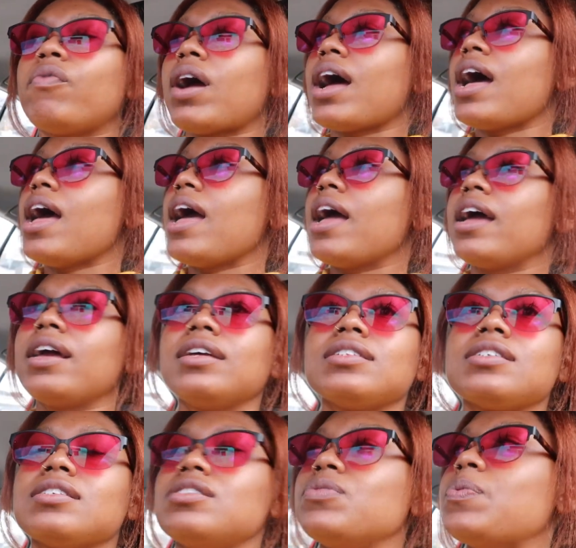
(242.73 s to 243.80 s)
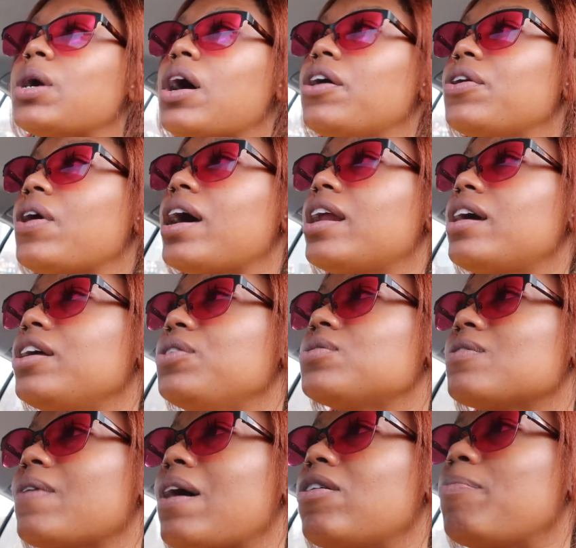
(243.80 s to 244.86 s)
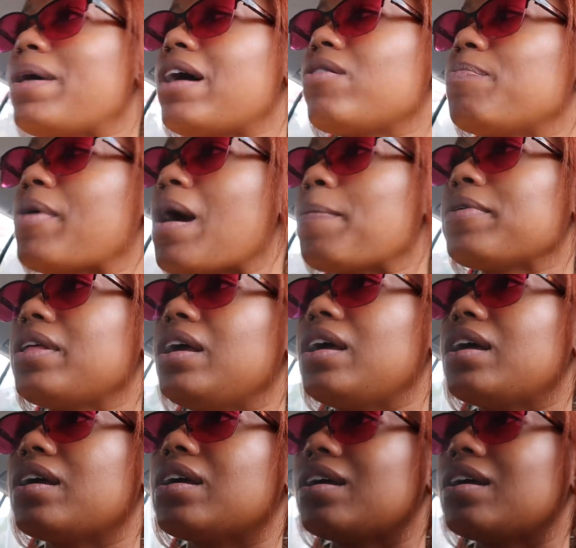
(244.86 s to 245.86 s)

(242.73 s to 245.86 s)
Right. Do we all know how to use a roundabout properly?